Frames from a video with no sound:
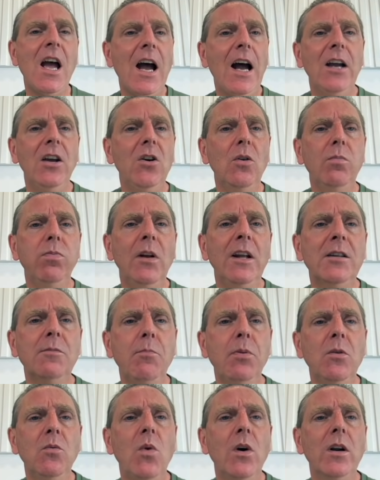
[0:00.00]
You know, let's
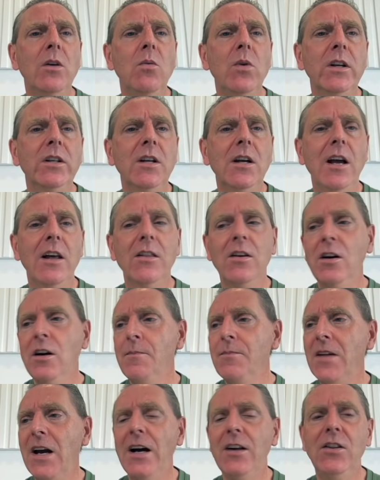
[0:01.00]
put one-on-one together.
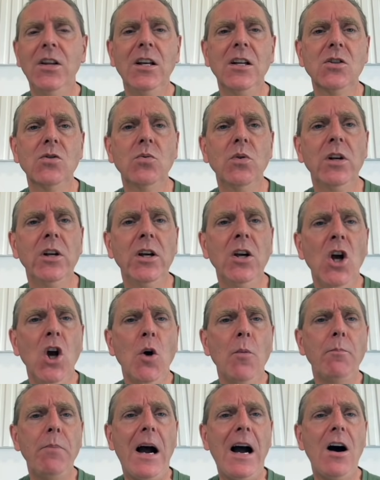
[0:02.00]
I think it's really
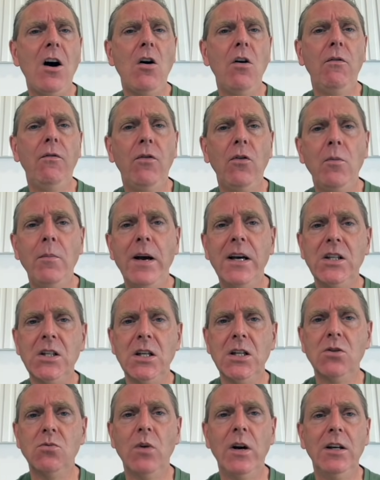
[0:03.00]
powerful
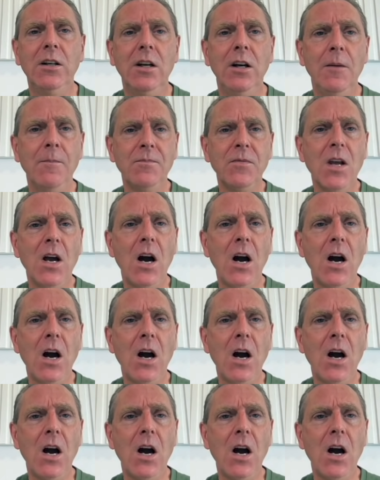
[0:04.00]
message right there.